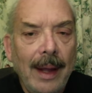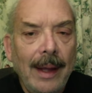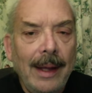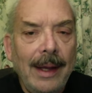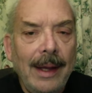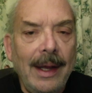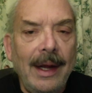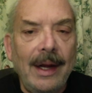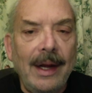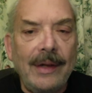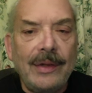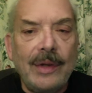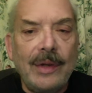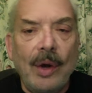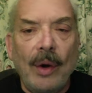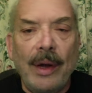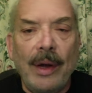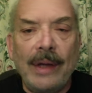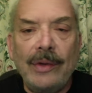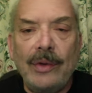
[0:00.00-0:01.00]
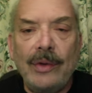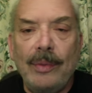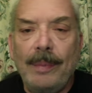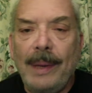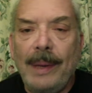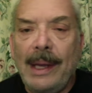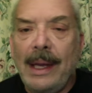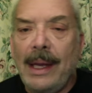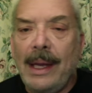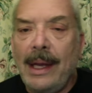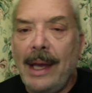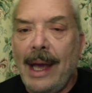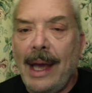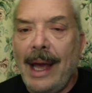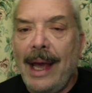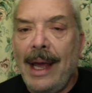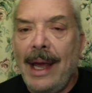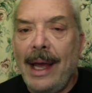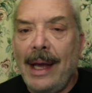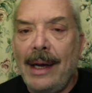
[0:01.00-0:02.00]
It is going to be
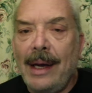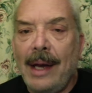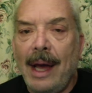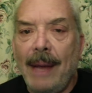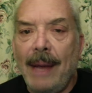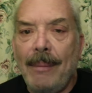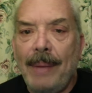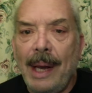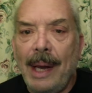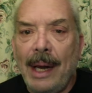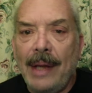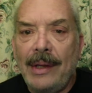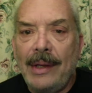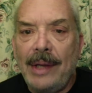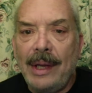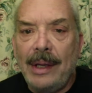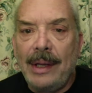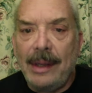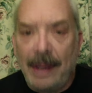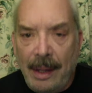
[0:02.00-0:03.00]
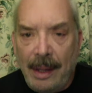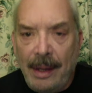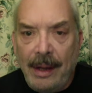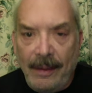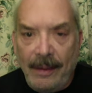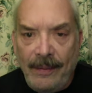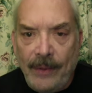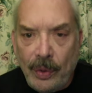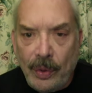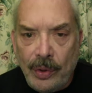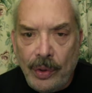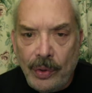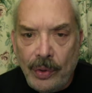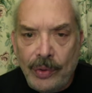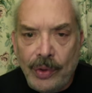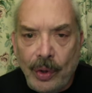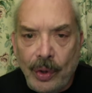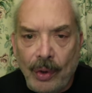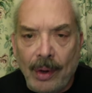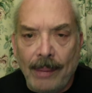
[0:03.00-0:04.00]
an ability, if you
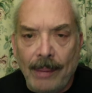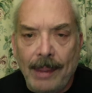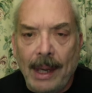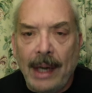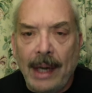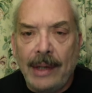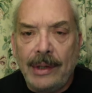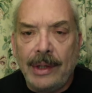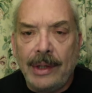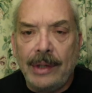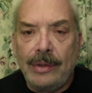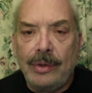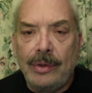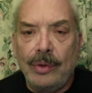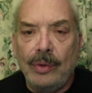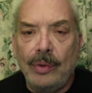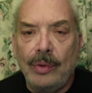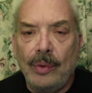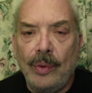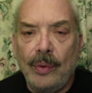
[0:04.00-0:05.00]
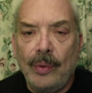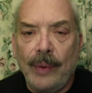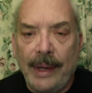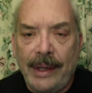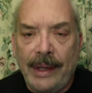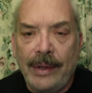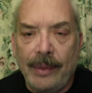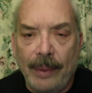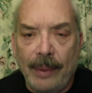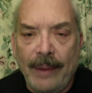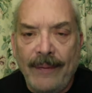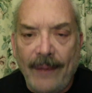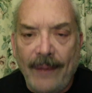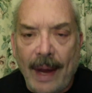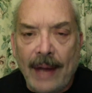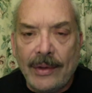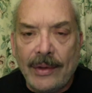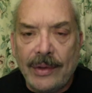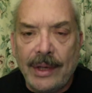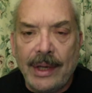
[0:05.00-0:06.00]
use your ability to read the
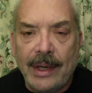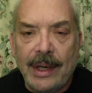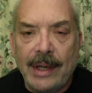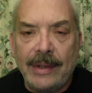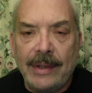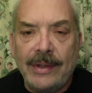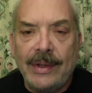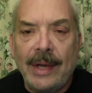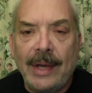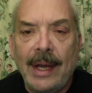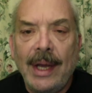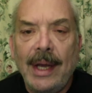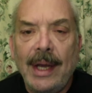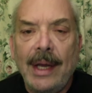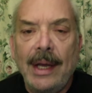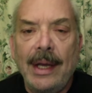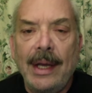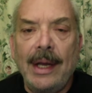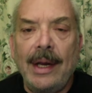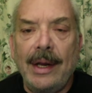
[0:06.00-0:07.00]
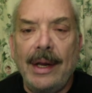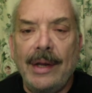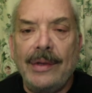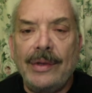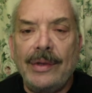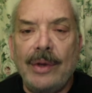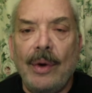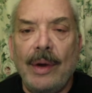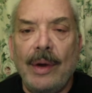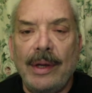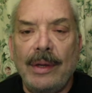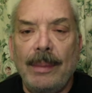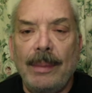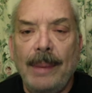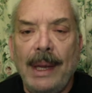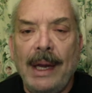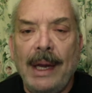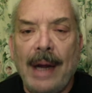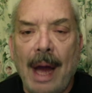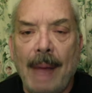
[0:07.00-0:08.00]
reflections, it is going to
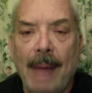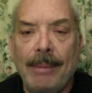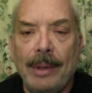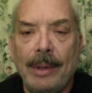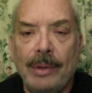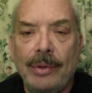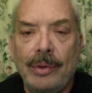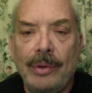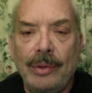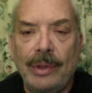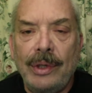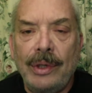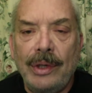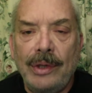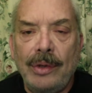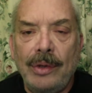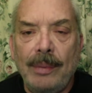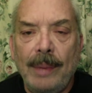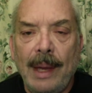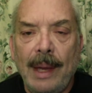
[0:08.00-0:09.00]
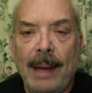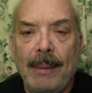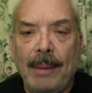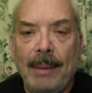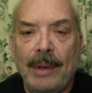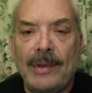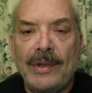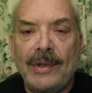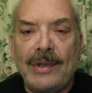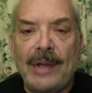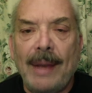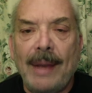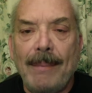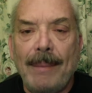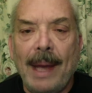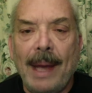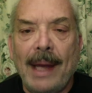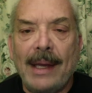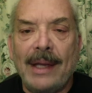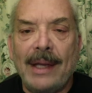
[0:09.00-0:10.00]
be an opportunity to be able to step
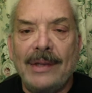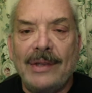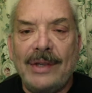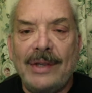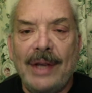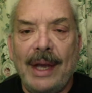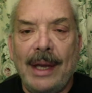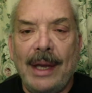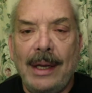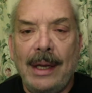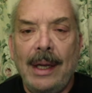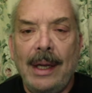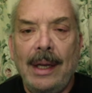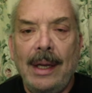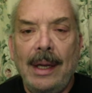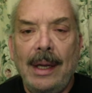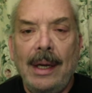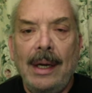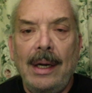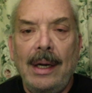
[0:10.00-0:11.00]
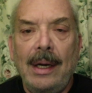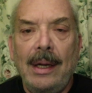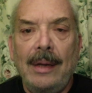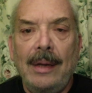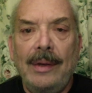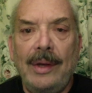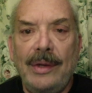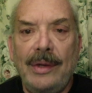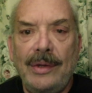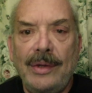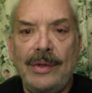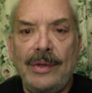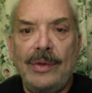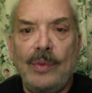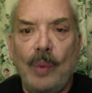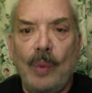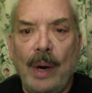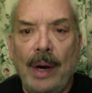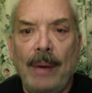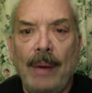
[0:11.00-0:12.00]
back and say, this is
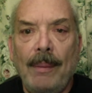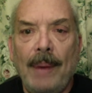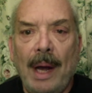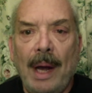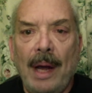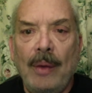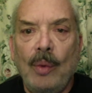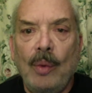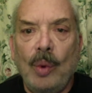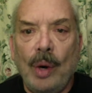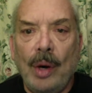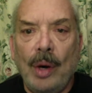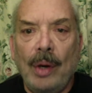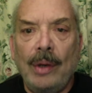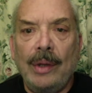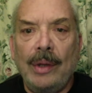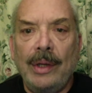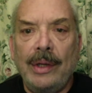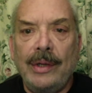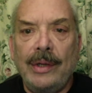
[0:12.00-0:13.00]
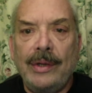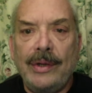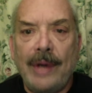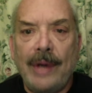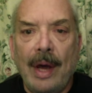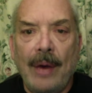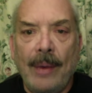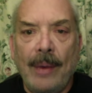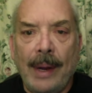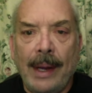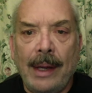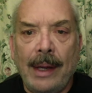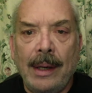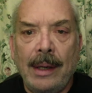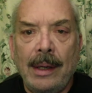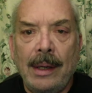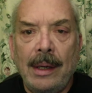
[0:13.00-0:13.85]
where my world is going.